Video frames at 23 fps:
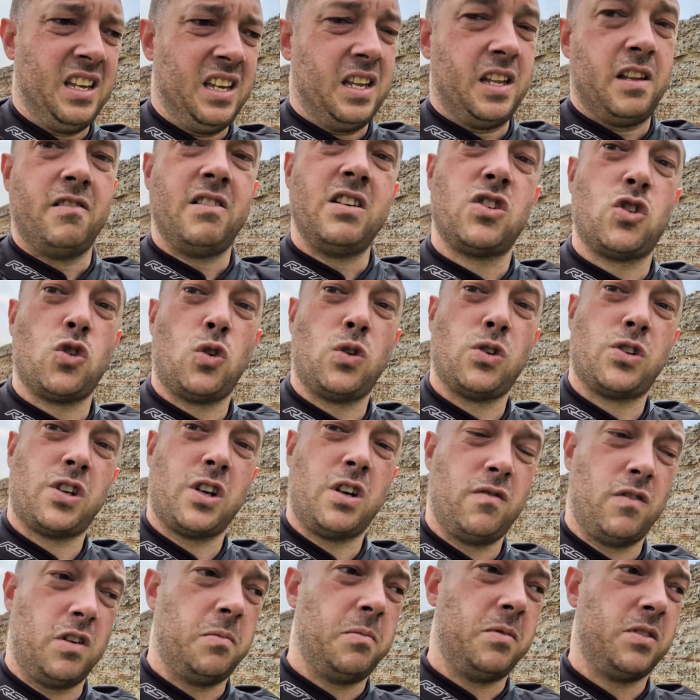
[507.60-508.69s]
There is also
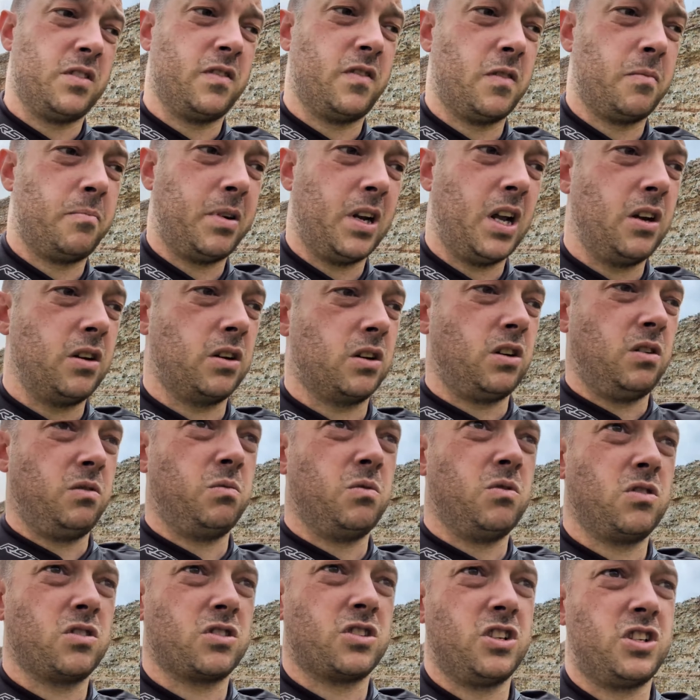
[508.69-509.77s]
rumours of a bloke who
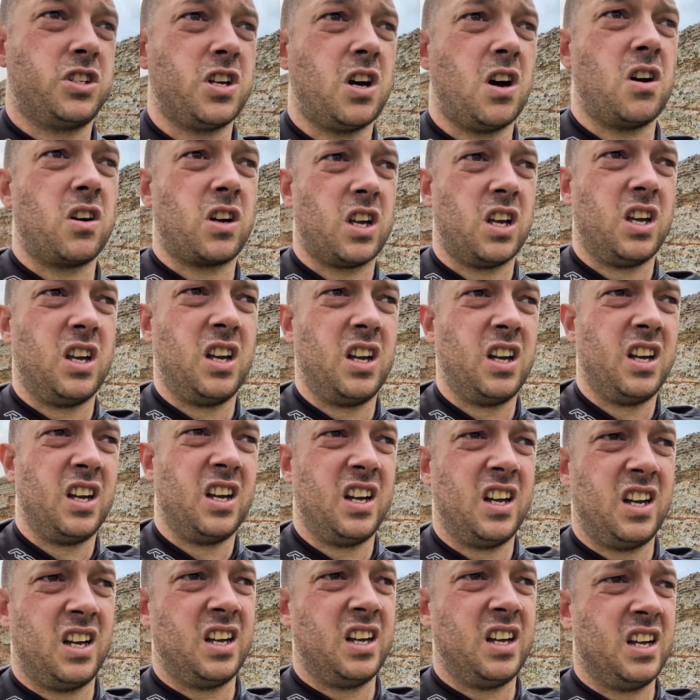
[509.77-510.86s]
walks a dog.
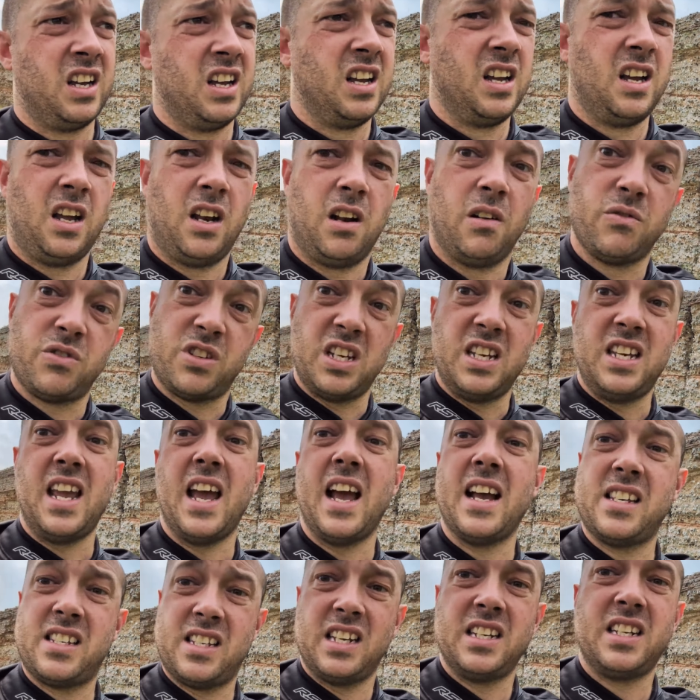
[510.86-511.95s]
And obviously,
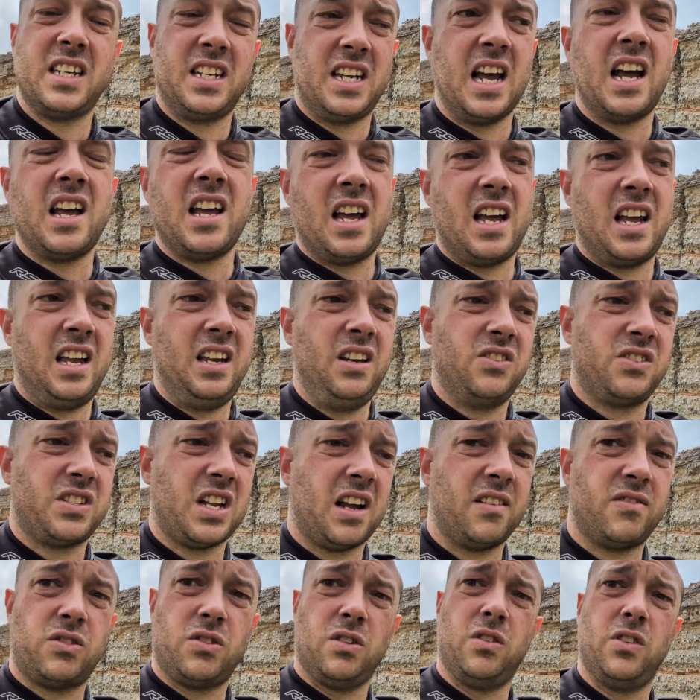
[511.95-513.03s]
yes, they used to
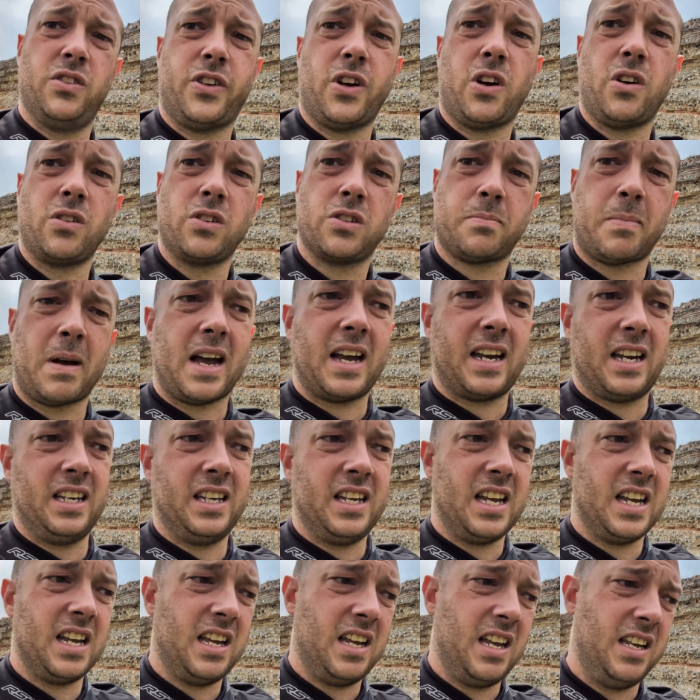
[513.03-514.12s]
have sort of dogs back in
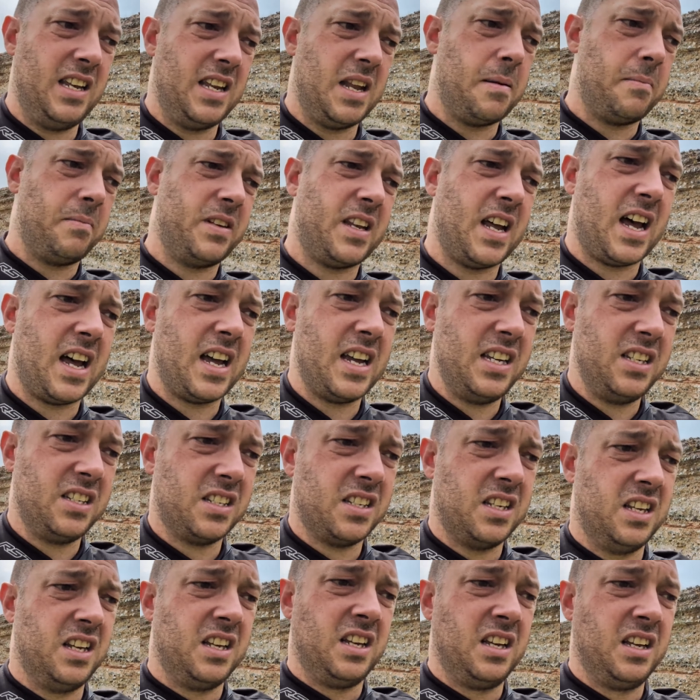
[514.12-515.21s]
them
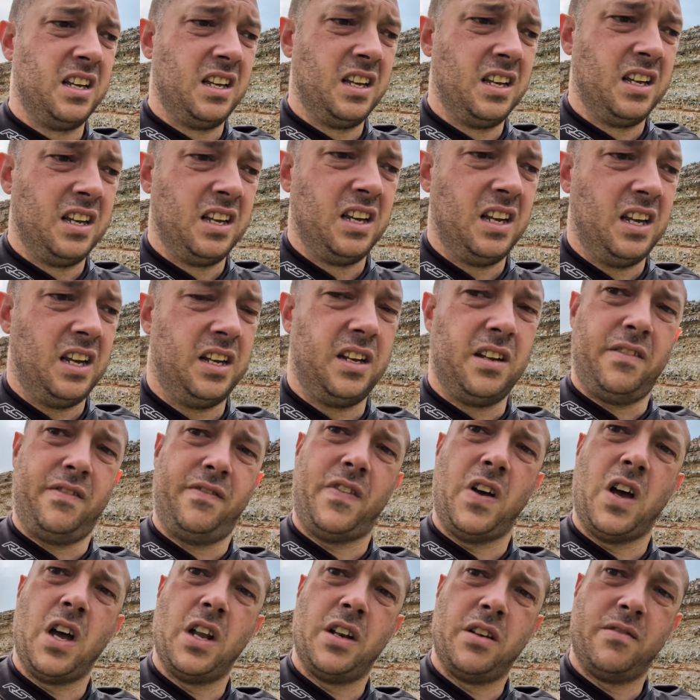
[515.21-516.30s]
days, in the
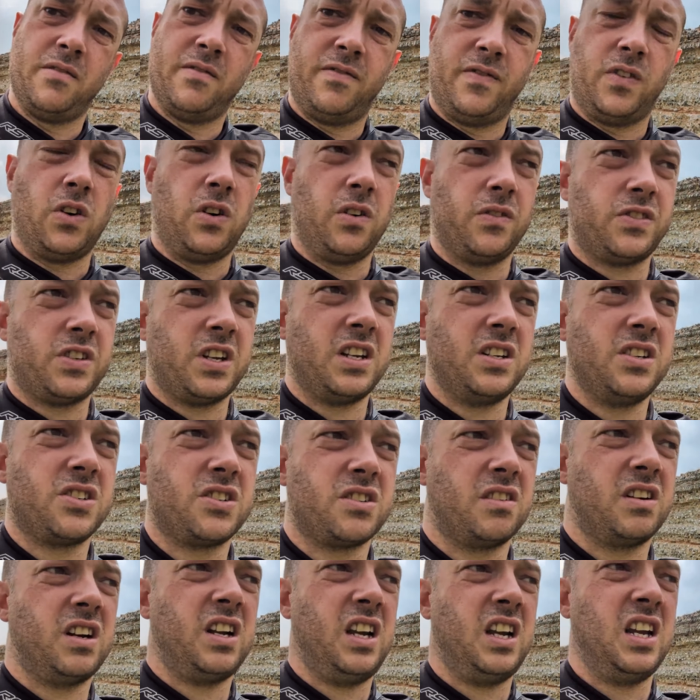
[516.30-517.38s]
3rd and 4th
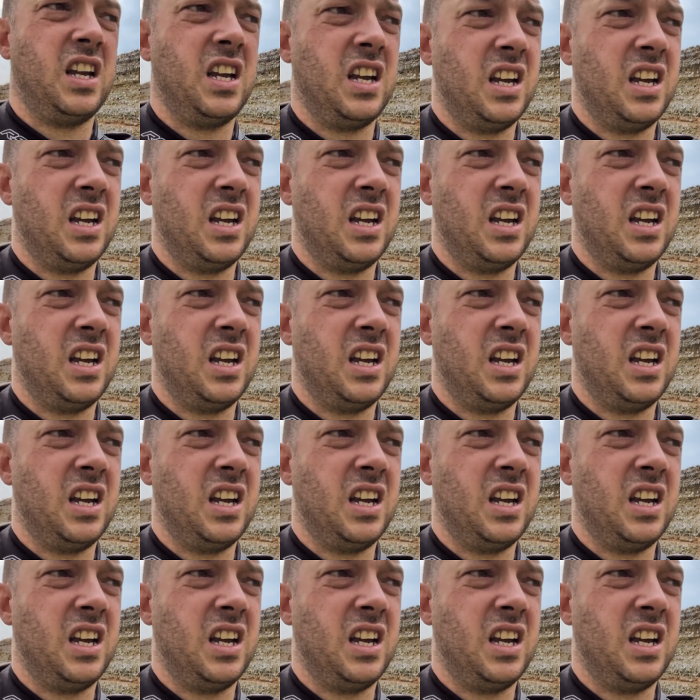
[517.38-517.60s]
century.